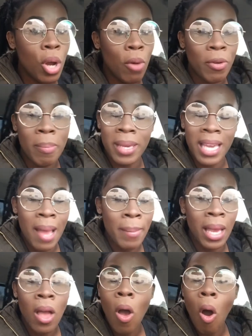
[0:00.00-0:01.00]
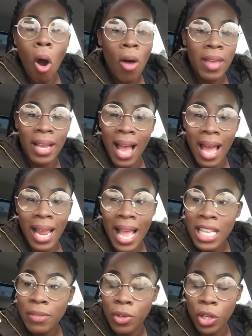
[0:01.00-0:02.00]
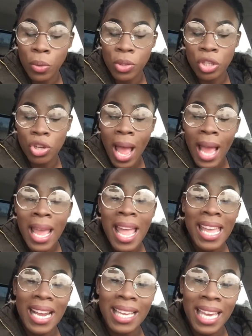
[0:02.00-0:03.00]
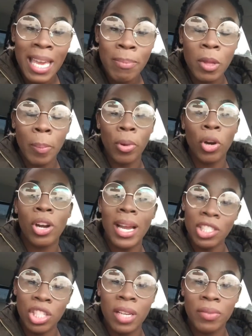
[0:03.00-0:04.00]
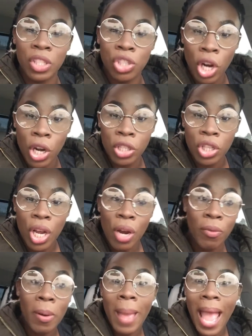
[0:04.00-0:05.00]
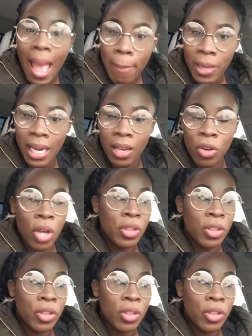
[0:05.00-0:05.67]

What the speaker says: from becoming all that God has for you, to try and keep the progression of the church from happening.